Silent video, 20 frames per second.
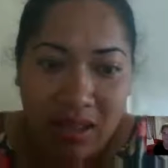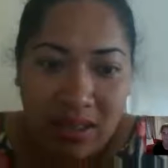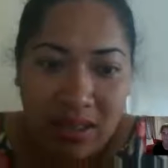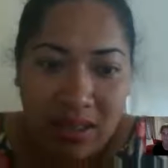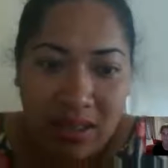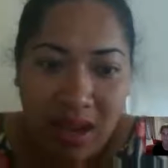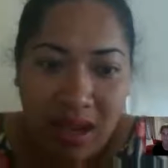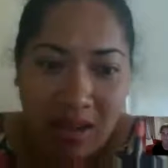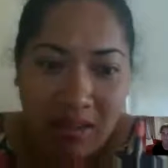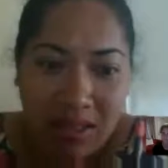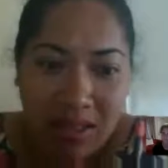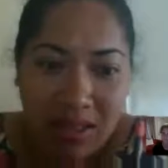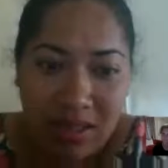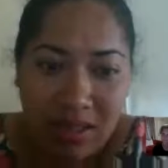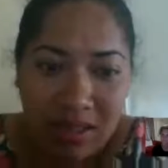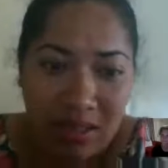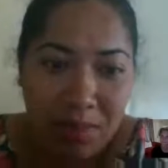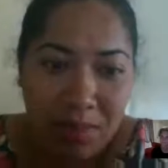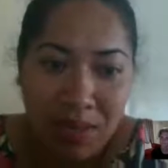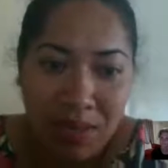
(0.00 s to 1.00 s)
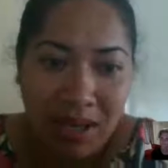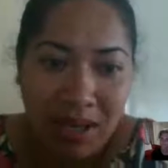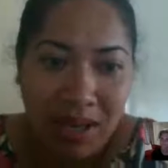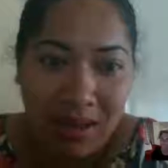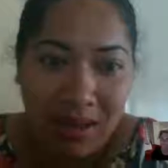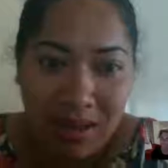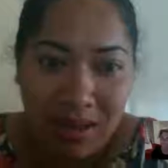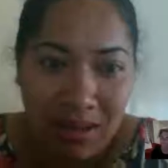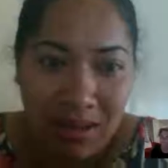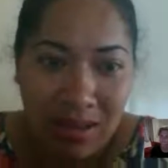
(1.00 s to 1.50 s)
is not as
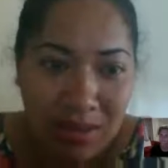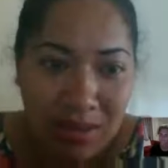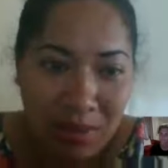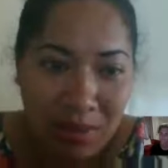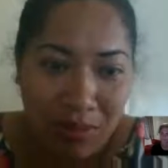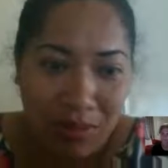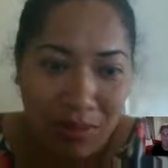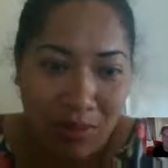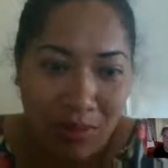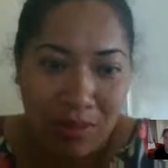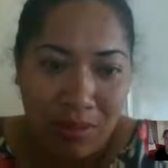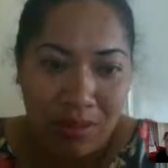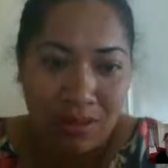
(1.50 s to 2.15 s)
complicated as before.